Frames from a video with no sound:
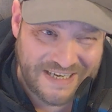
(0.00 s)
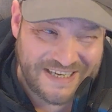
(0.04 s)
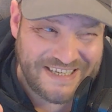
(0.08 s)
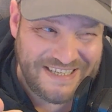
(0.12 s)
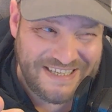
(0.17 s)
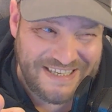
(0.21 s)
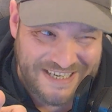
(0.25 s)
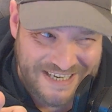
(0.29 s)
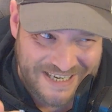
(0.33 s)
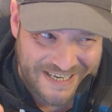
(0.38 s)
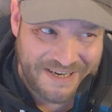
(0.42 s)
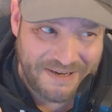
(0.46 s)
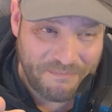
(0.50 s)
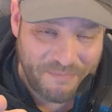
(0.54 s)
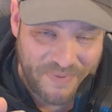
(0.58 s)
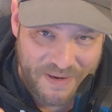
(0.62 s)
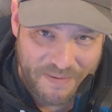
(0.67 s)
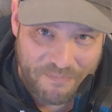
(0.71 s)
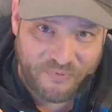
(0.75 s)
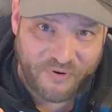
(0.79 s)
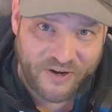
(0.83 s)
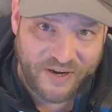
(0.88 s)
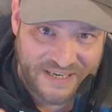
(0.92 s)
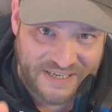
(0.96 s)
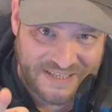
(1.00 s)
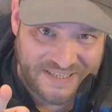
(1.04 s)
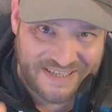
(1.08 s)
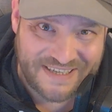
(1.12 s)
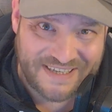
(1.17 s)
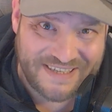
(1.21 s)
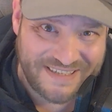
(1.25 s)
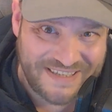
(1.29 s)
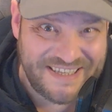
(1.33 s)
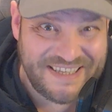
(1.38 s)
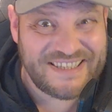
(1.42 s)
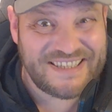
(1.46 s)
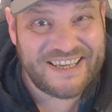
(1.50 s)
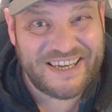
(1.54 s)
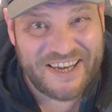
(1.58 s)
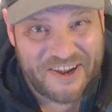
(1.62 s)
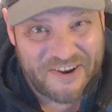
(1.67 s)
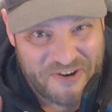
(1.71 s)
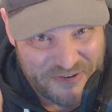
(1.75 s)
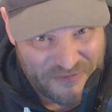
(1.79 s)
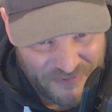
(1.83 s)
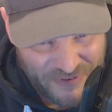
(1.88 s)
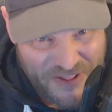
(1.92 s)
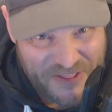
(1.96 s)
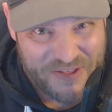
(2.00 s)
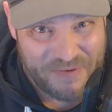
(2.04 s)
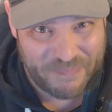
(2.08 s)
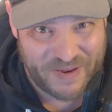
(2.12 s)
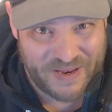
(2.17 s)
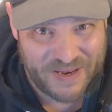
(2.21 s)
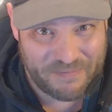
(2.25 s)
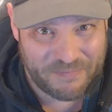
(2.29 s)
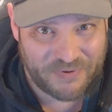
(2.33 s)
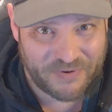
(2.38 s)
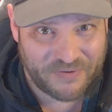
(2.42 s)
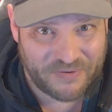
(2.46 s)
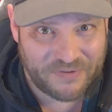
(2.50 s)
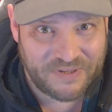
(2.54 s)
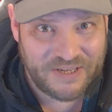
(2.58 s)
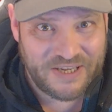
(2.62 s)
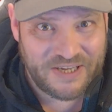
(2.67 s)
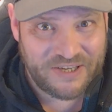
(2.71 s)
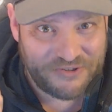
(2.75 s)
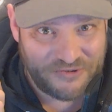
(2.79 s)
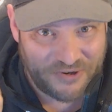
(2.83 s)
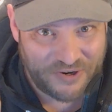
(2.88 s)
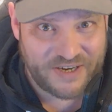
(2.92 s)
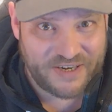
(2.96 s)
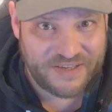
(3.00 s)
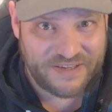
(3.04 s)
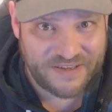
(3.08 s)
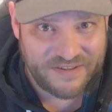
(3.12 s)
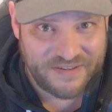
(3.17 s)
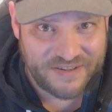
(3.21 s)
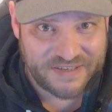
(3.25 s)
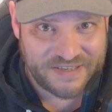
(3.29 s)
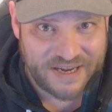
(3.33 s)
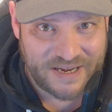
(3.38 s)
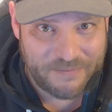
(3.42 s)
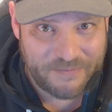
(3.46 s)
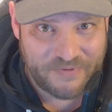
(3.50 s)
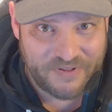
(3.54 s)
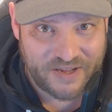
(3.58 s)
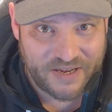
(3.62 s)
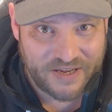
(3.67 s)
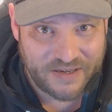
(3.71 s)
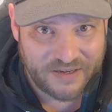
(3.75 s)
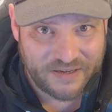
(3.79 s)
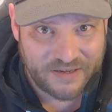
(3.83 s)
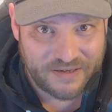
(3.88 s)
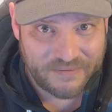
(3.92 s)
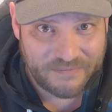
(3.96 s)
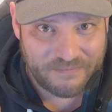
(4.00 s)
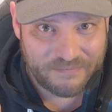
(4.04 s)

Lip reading: you can be pretty certain there's a load of other people trying to do the same thing.